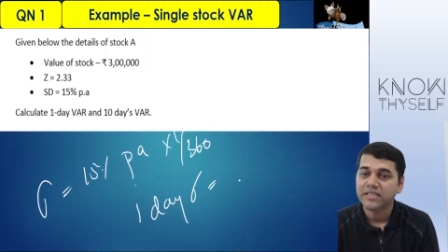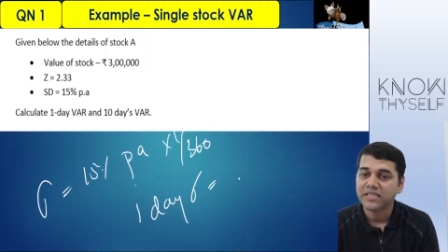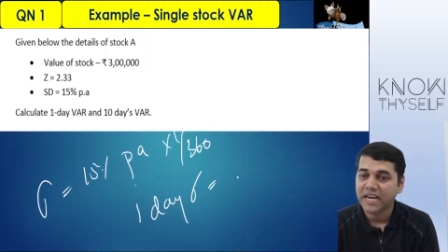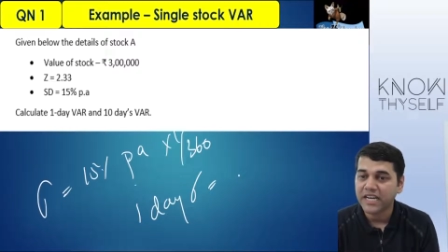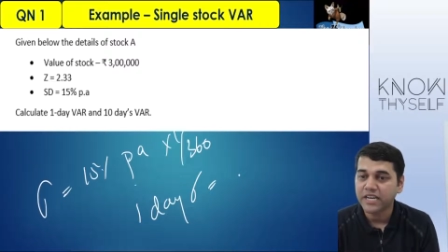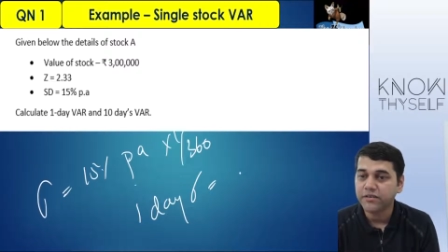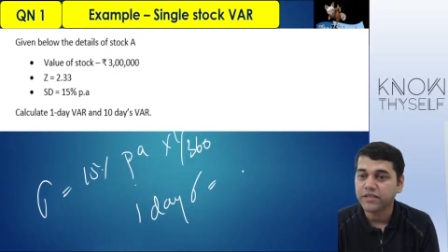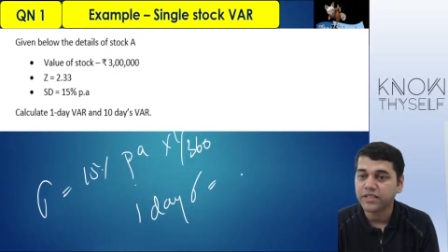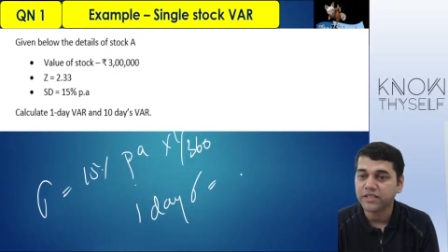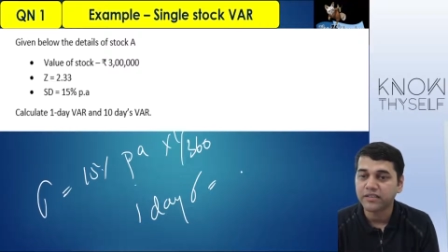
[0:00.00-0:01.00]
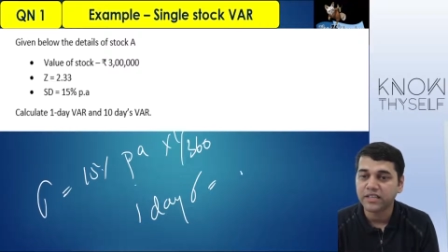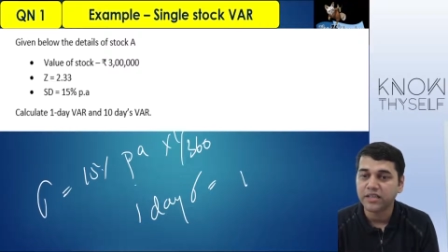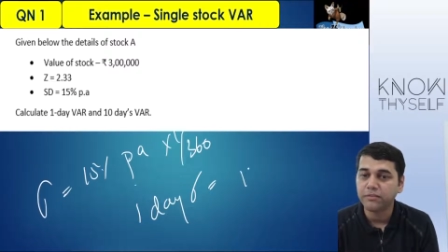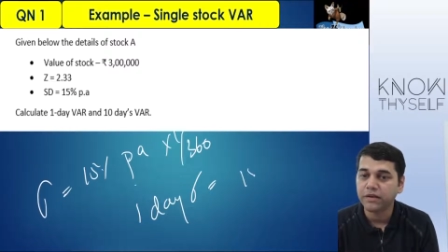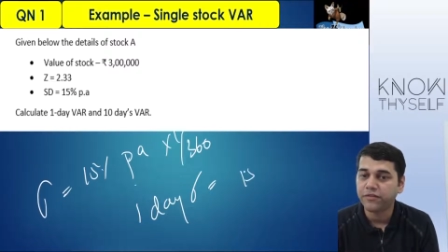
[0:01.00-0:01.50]
standard deviation is
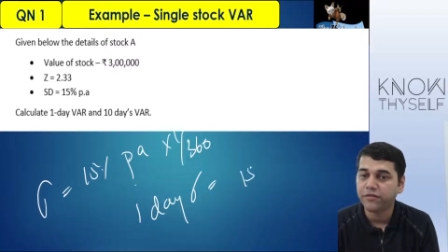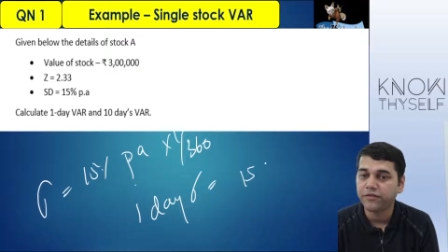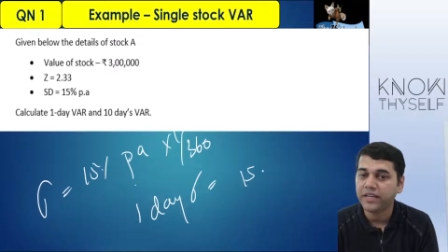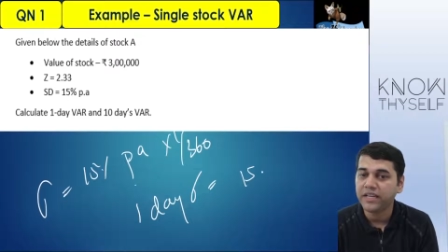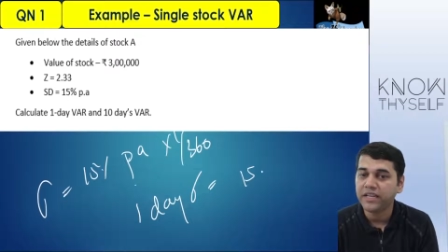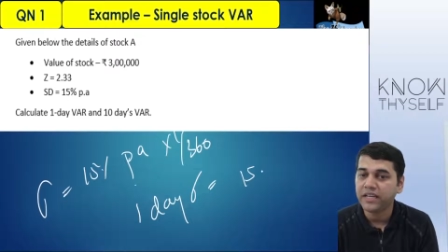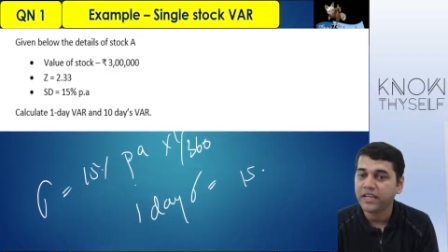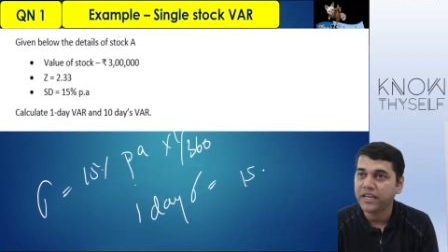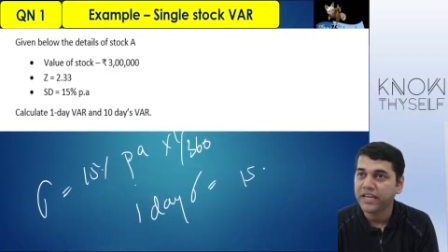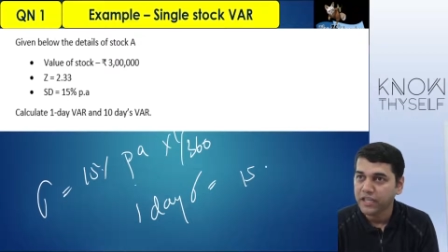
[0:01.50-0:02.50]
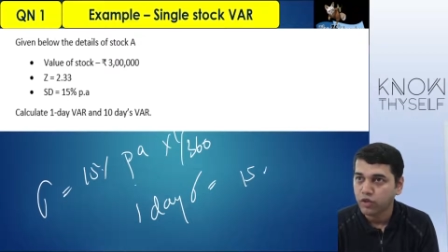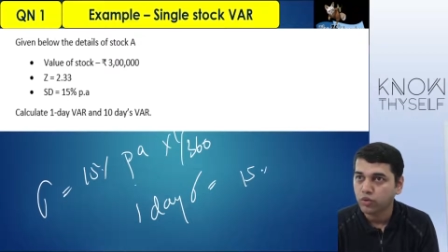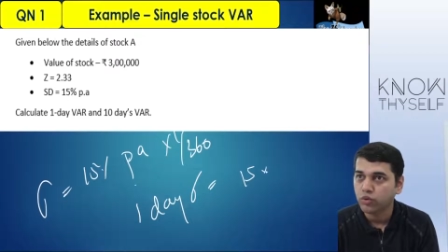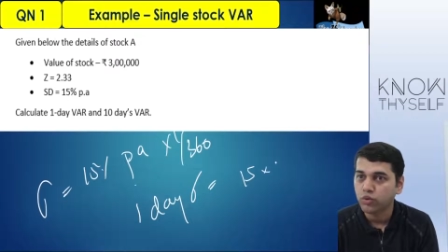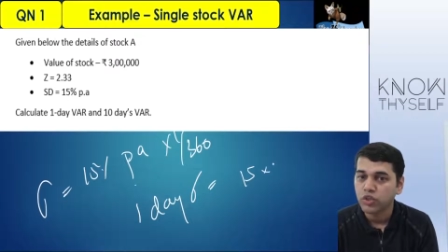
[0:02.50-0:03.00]
nothing but 15 into
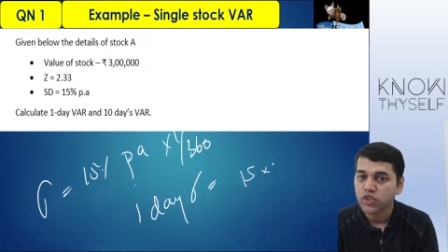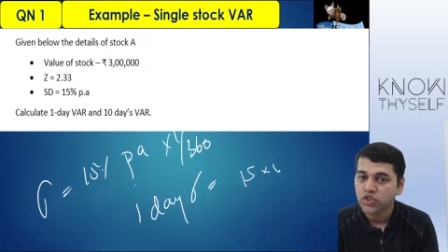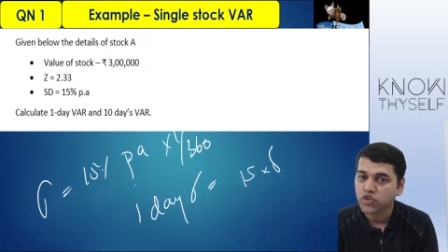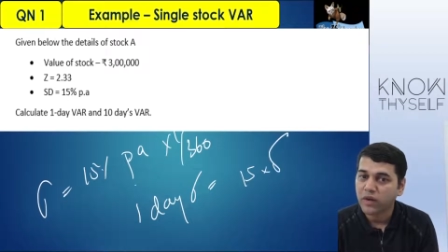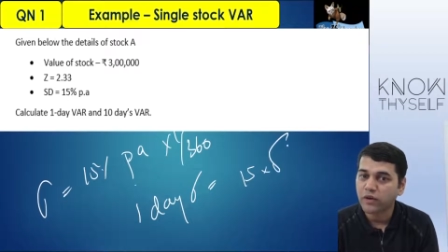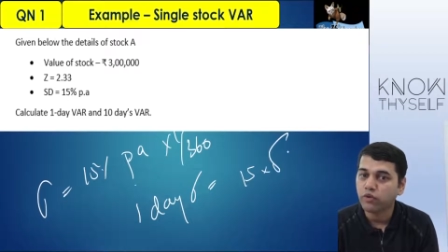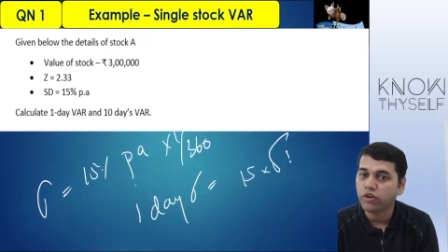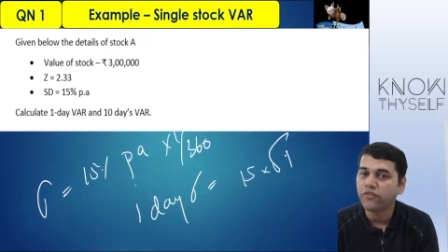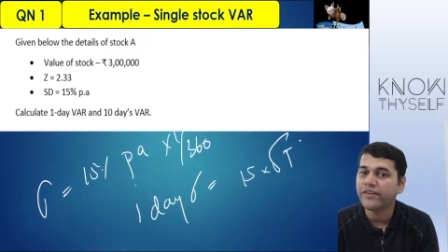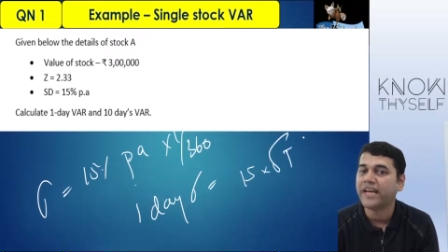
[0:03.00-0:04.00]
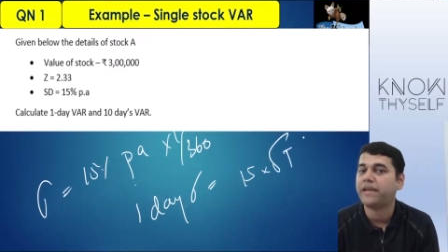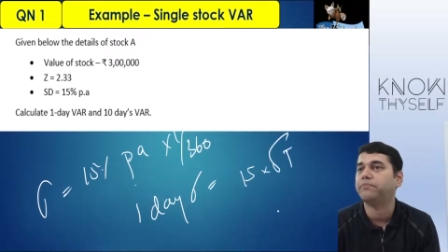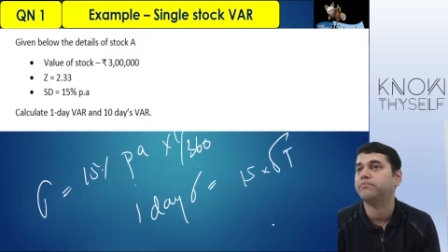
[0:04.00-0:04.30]
square root of time